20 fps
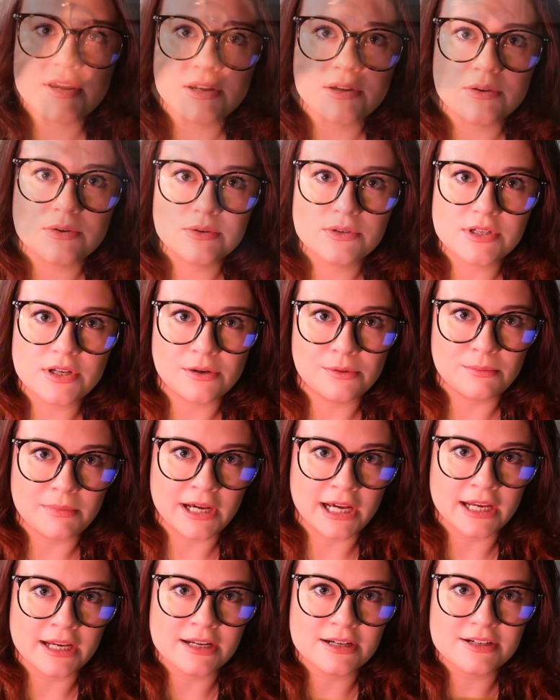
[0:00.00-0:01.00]
you don't
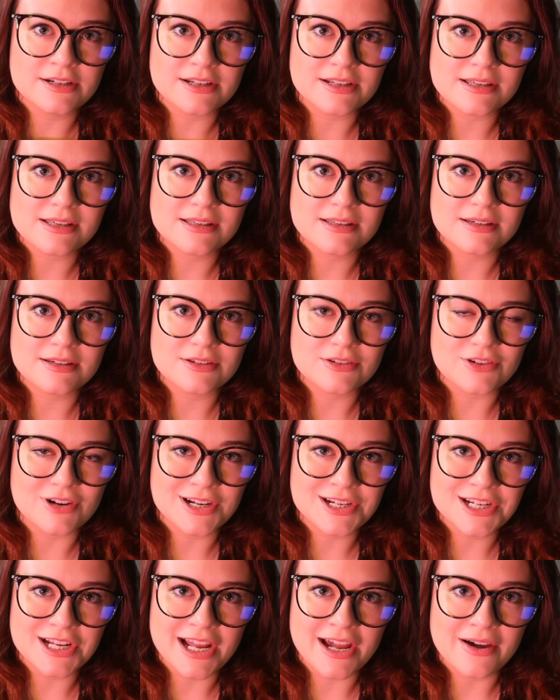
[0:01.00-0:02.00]
mind just
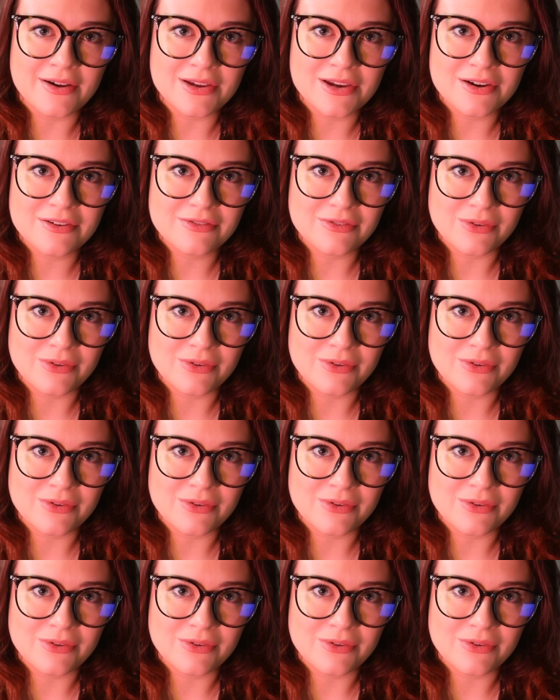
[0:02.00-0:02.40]
stretching out your